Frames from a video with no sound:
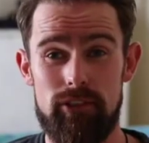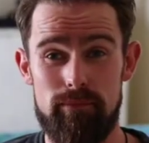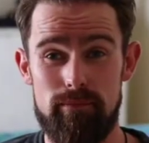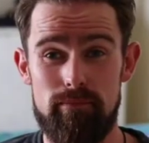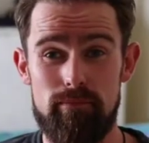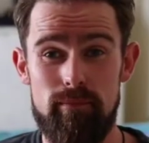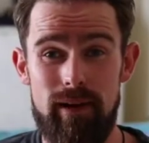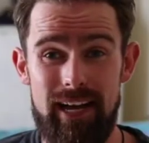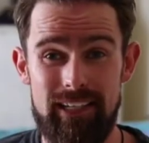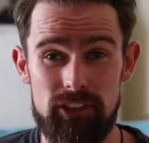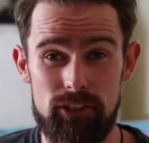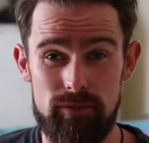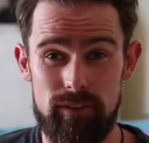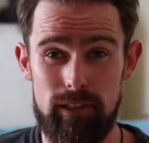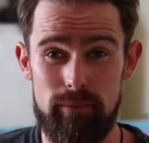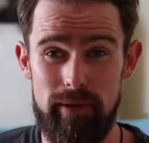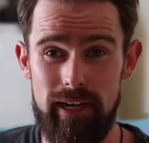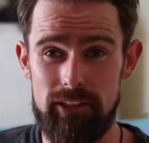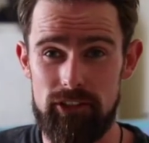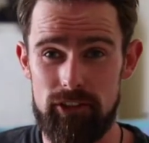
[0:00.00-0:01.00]
are
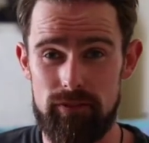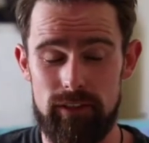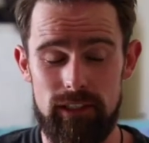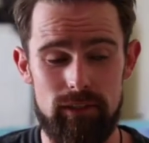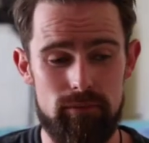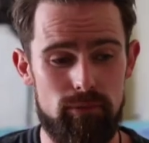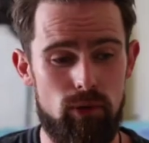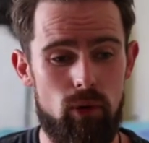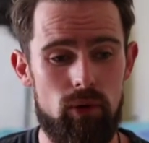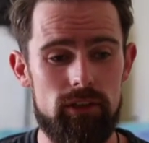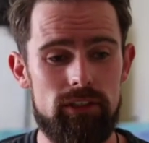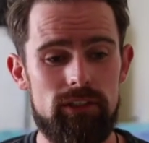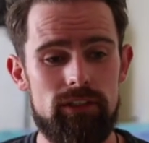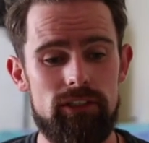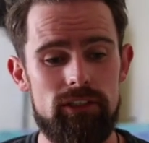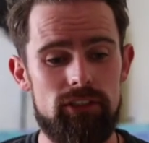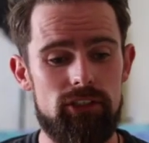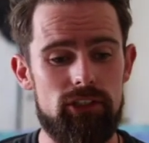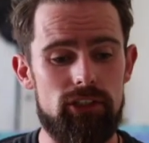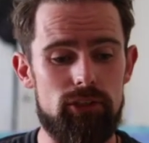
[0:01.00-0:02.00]
massively, massively important
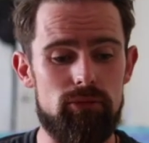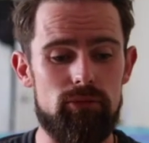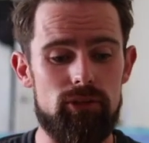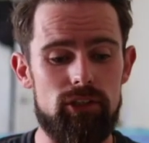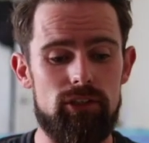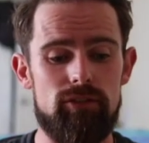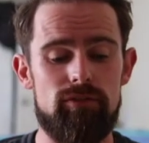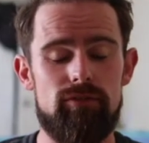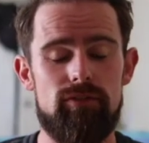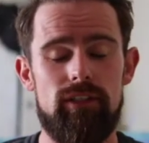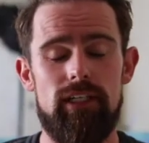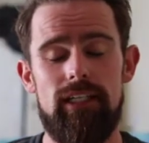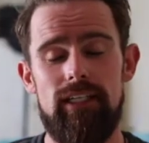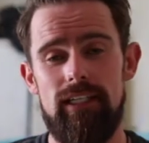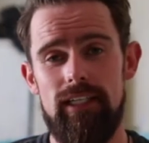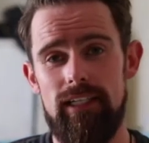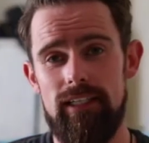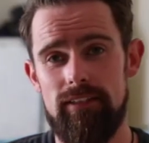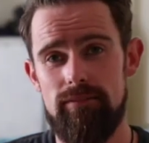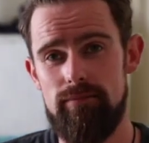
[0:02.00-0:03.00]
in terms of
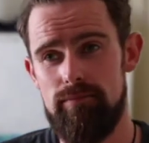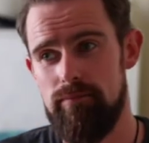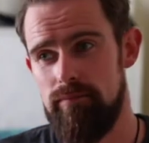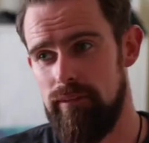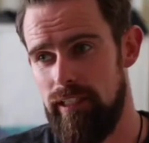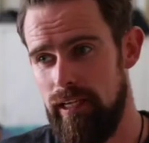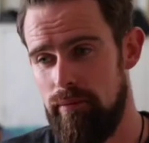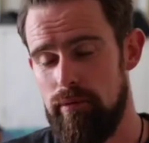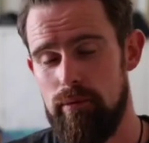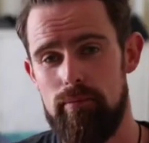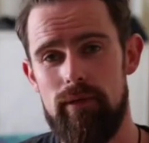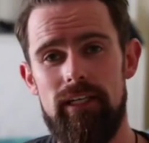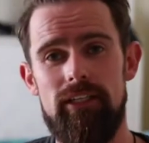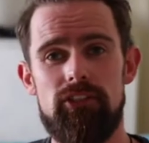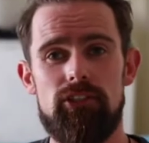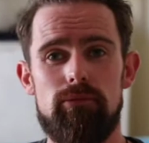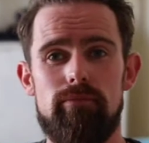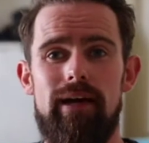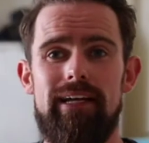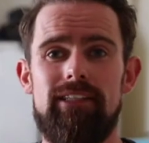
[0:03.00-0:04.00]
keeping
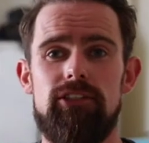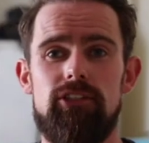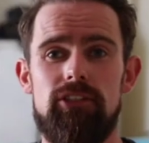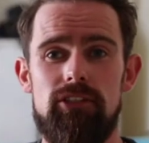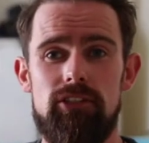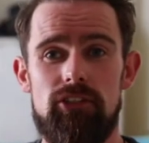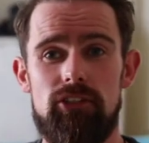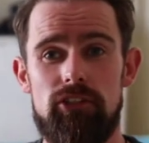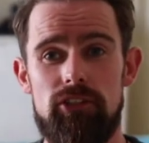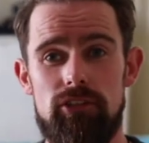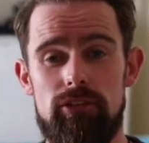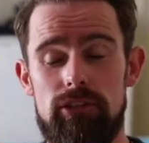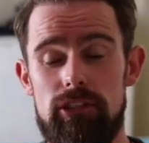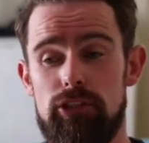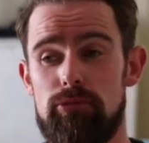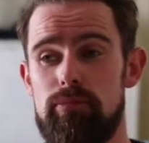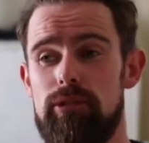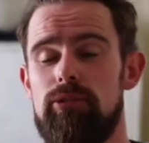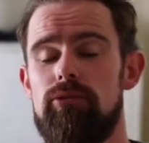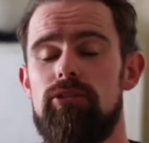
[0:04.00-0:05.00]
peace and managing
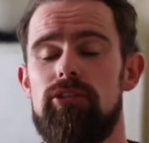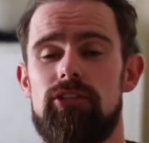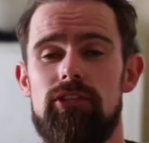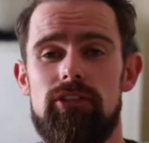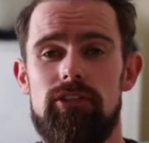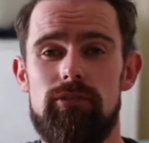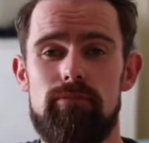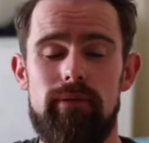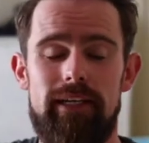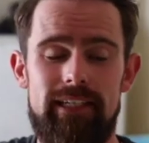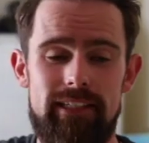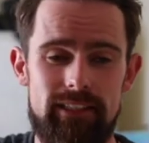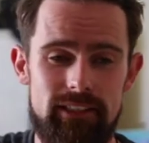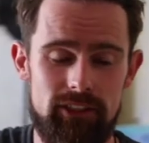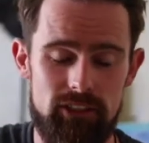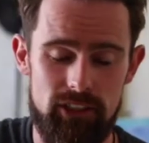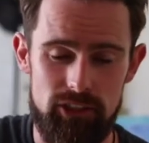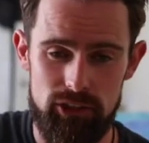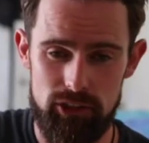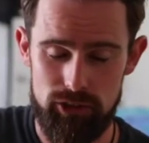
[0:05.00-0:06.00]
disputes and making
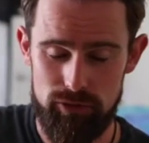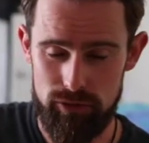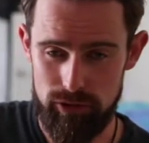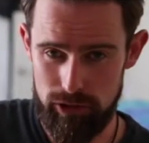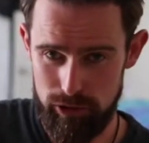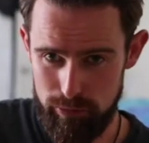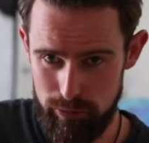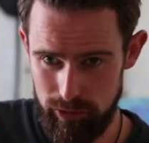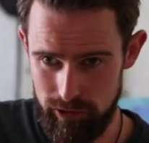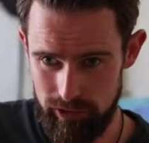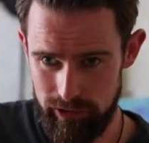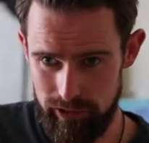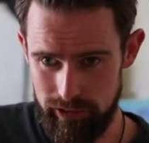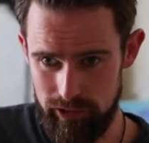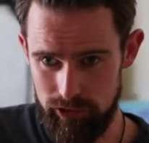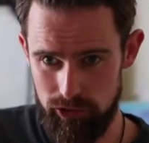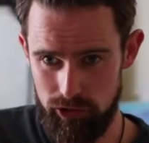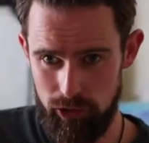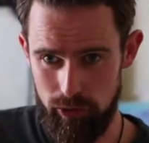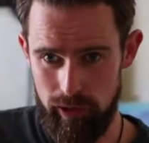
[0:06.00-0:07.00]
decisions for the community
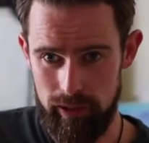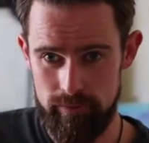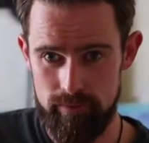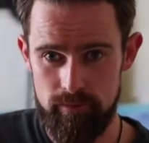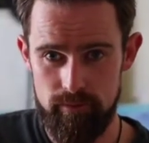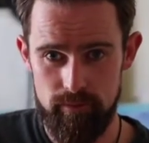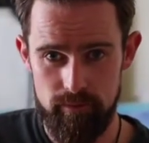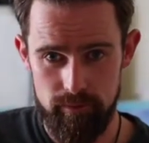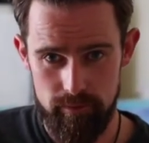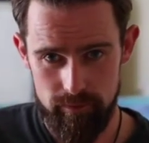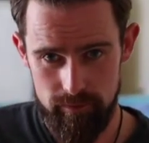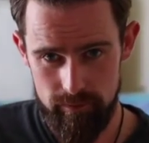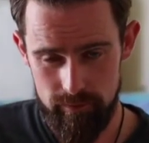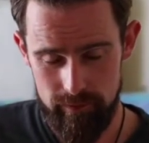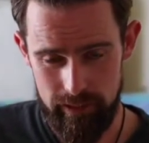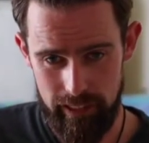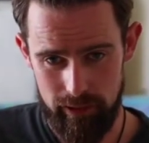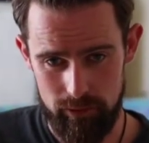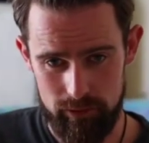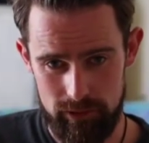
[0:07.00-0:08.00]
and so on.
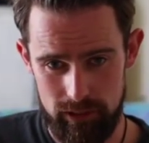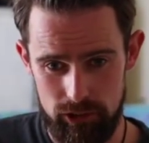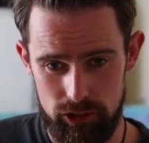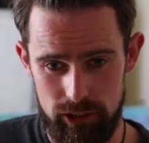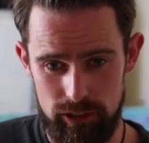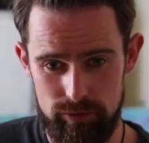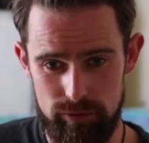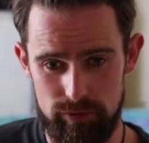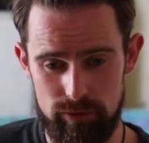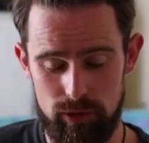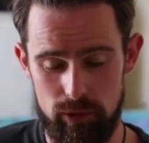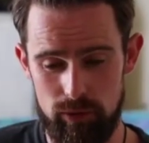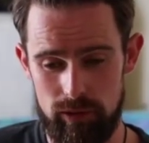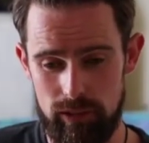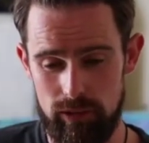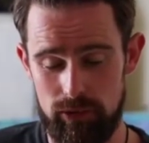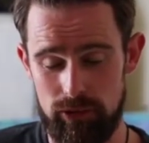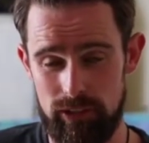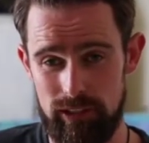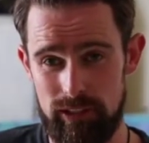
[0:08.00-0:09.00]
Now, the chief of
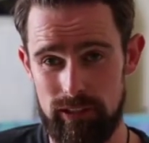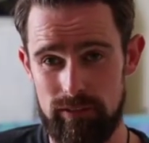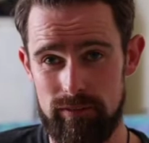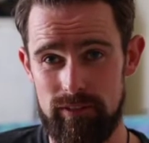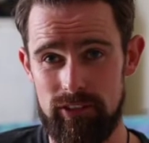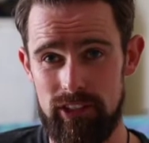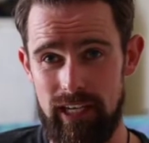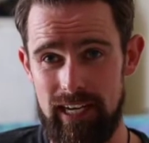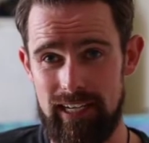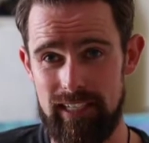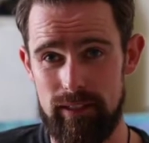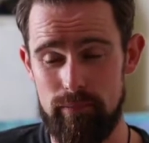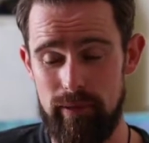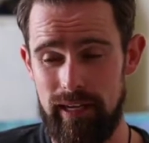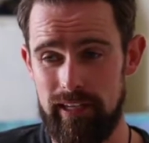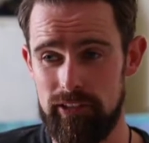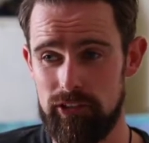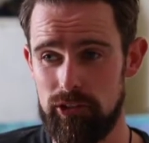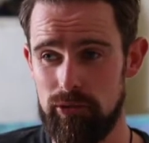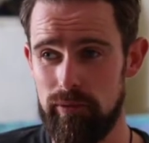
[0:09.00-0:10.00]
Kokolosi had sadly
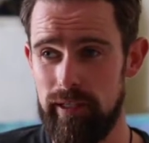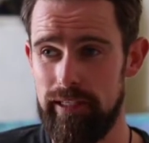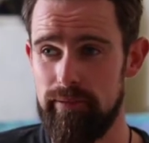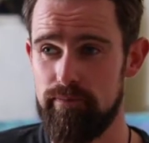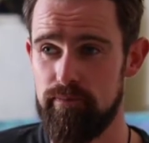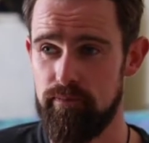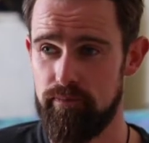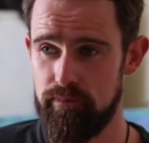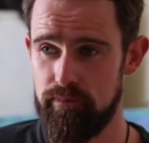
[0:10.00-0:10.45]
passed away.